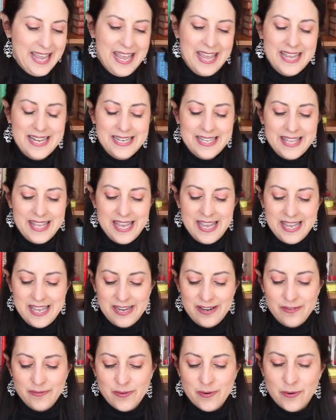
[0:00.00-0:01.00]
And
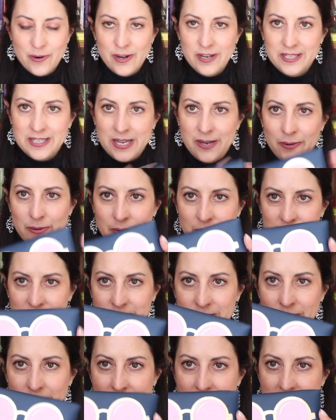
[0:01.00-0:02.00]
then, of course, I
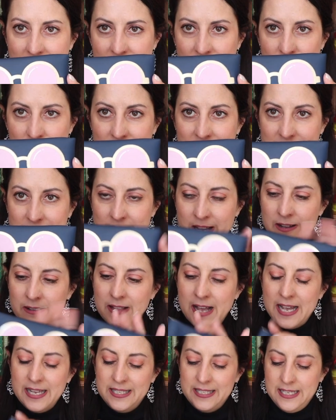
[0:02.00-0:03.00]
also have my
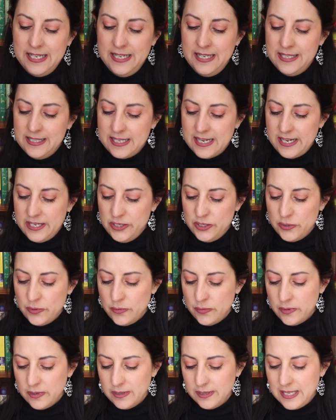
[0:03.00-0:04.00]
sunglasses. I
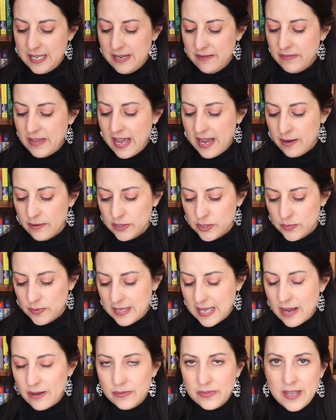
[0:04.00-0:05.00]
don't leave the house
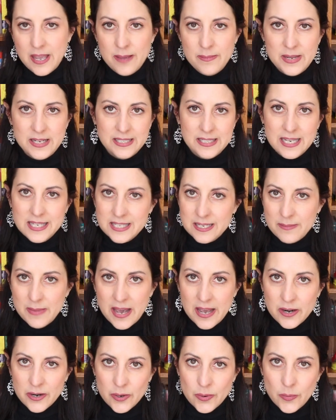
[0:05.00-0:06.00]
without them. It doesn't
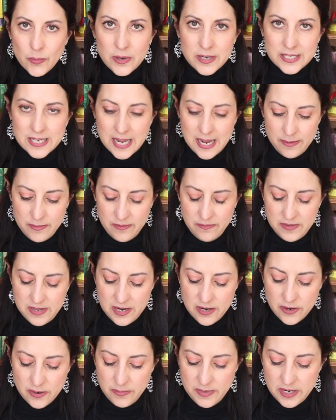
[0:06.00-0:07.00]
matter what time of
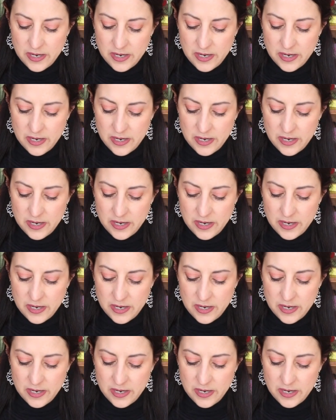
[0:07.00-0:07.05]
year,